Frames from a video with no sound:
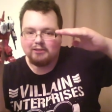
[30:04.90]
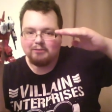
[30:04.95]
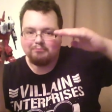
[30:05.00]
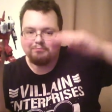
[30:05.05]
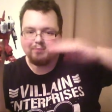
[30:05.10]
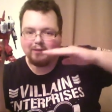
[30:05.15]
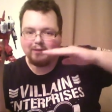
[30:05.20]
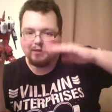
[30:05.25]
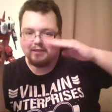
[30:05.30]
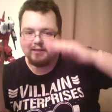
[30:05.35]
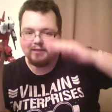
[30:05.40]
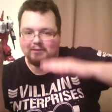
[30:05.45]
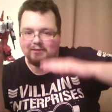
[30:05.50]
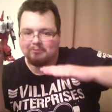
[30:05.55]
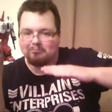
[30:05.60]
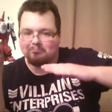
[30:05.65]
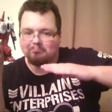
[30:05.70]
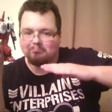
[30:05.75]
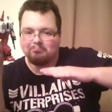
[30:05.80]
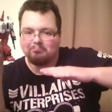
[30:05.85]
but
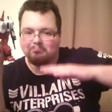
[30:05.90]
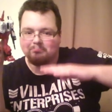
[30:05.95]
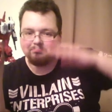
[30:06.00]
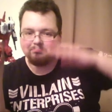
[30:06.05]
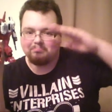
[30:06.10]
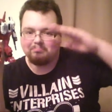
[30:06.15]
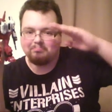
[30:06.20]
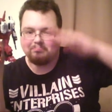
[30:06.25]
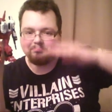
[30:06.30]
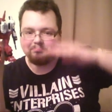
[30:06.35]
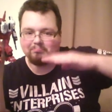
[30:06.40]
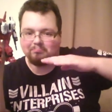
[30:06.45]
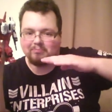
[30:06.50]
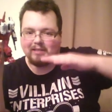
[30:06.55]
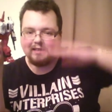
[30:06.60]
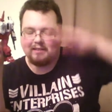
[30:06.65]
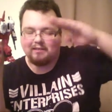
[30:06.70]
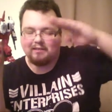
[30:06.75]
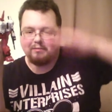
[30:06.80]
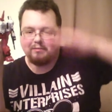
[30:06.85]

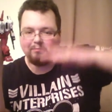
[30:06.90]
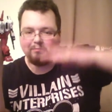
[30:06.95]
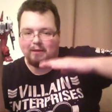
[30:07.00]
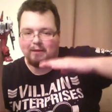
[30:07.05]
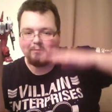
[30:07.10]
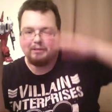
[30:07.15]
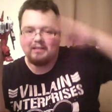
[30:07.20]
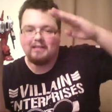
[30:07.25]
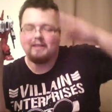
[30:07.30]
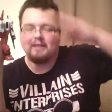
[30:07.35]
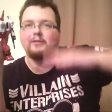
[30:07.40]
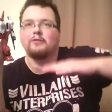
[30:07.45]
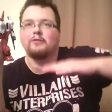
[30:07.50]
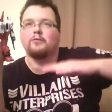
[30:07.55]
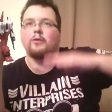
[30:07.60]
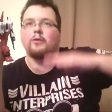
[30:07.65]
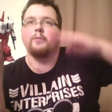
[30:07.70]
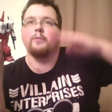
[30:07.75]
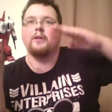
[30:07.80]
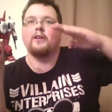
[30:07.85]
like maybe him and
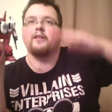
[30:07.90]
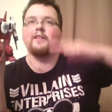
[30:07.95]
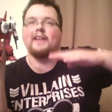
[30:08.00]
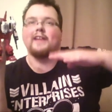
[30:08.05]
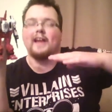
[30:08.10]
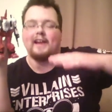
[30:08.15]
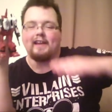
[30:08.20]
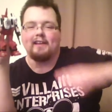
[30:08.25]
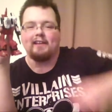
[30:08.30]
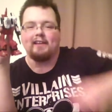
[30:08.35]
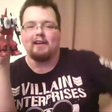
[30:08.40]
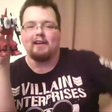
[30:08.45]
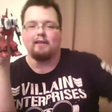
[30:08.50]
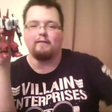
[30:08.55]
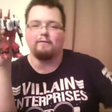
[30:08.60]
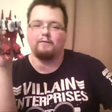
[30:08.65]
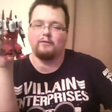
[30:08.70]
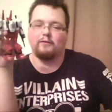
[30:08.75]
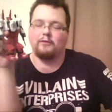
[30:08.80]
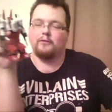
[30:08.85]
Chromia are neck and neck
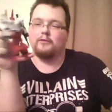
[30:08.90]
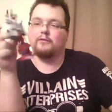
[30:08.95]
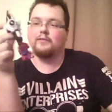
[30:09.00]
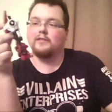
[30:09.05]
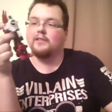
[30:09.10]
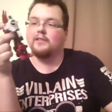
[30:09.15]
for